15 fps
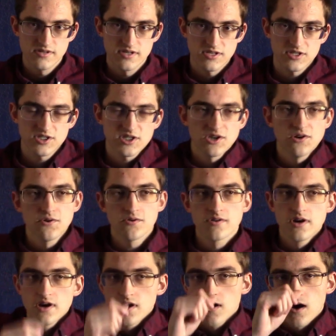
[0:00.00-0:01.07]
So,
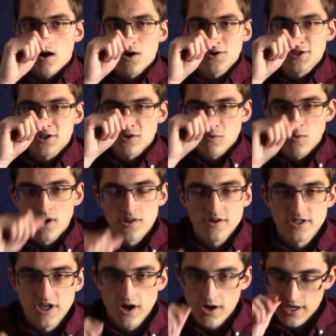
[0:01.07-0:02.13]
also, while they're
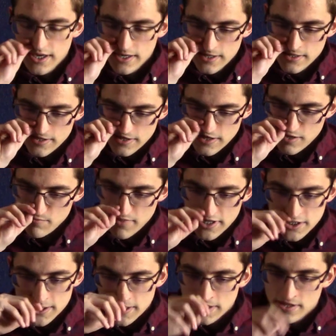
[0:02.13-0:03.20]
talking, they
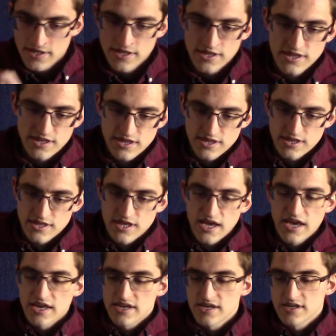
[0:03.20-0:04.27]
mention
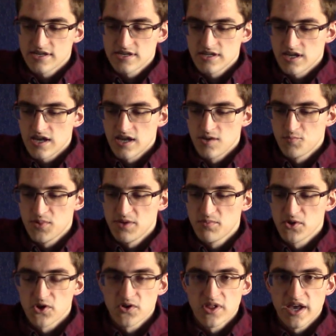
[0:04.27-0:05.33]
that
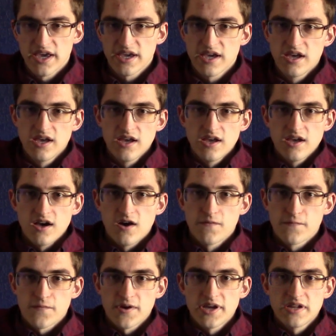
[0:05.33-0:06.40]
people are, like,
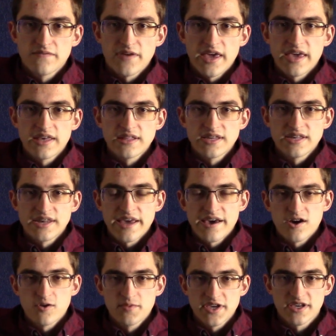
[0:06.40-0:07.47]
afraid of Aelin
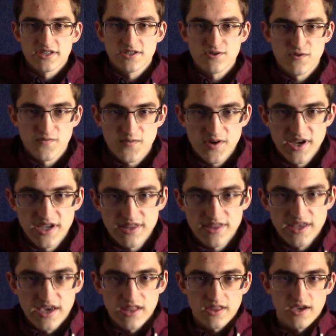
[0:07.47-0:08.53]
now because they're afraid
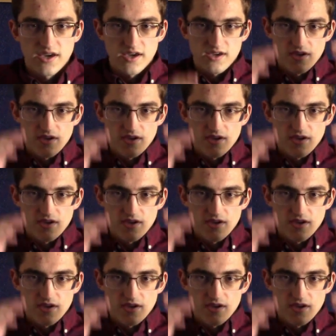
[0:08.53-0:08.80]
that, like,